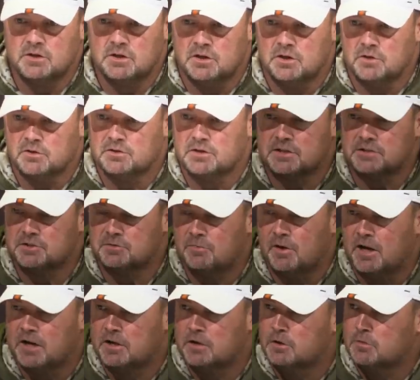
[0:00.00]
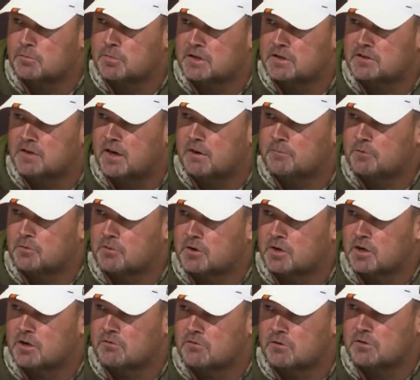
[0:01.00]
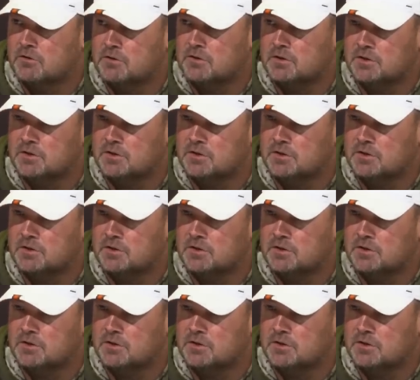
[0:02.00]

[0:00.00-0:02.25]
you know, it takes your body a little bit of time to recover,